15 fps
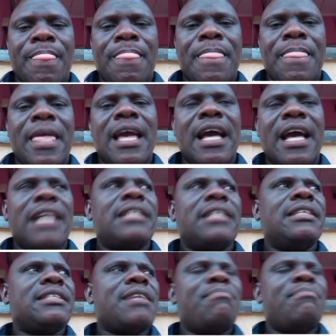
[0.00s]
There are
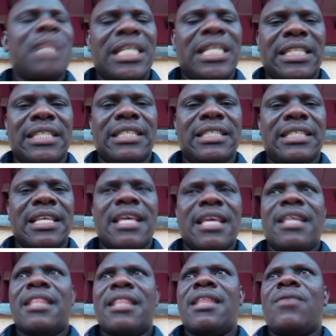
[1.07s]
disabilities
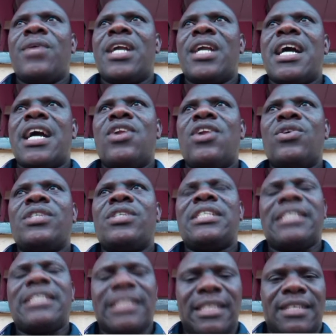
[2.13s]
that we cannot
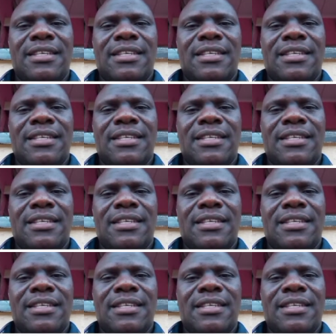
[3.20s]
see